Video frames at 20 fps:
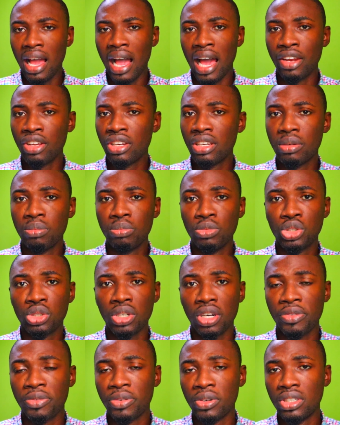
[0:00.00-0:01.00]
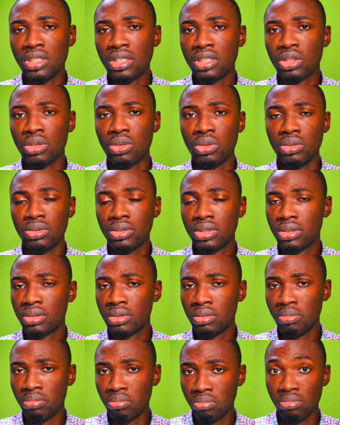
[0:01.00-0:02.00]
Another mutual fund could
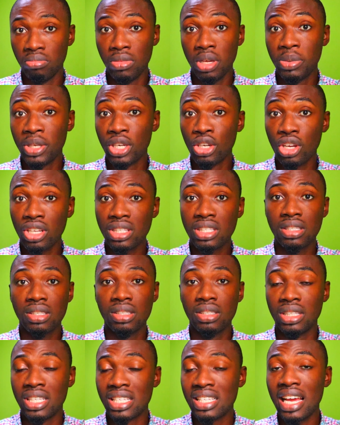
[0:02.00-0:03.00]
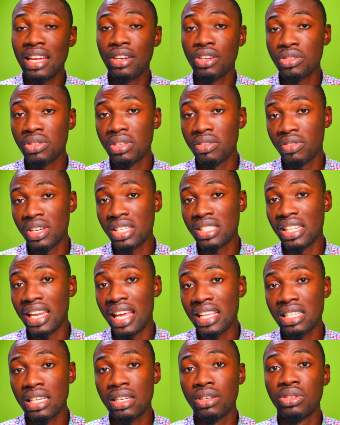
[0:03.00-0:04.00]
maybe decide not to invest in
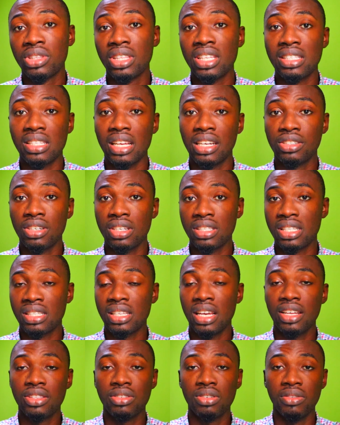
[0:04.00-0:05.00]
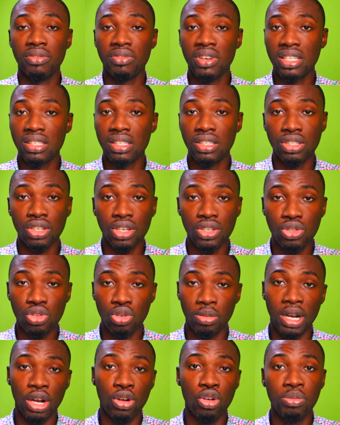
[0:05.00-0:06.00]
ethical things and just decide to invest in just
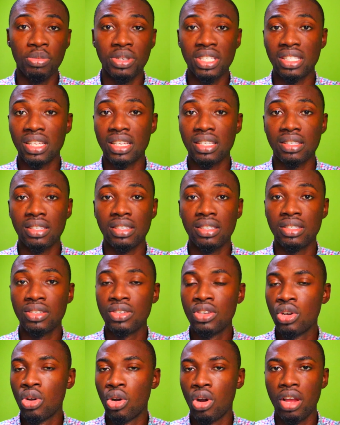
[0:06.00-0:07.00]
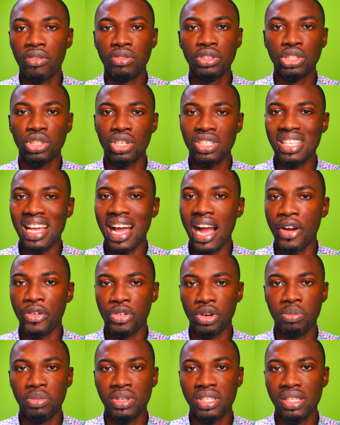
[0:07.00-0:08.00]
tobacco businesses or even just
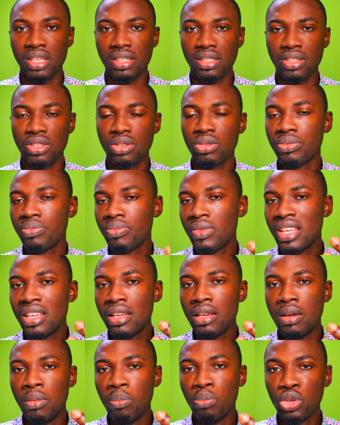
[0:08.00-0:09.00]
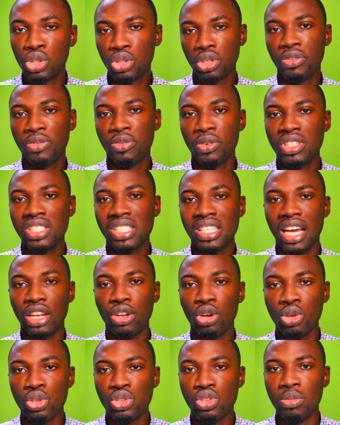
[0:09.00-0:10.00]
agri-businesses. So mutual funds can
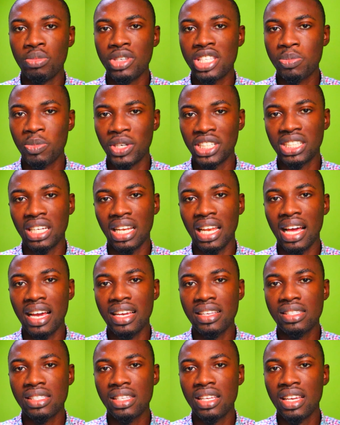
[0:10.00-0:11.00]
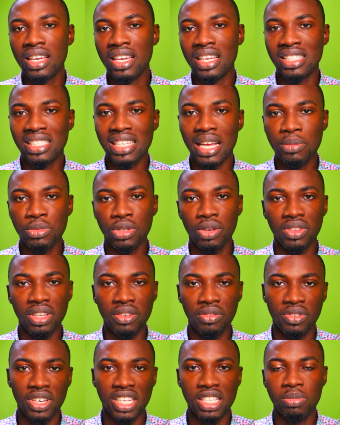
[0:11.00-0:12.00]
also be specialized in terms of the
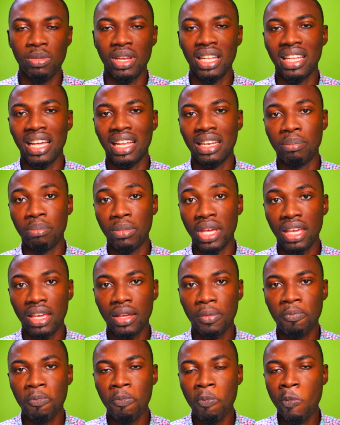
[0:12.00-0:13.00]
investment that they make.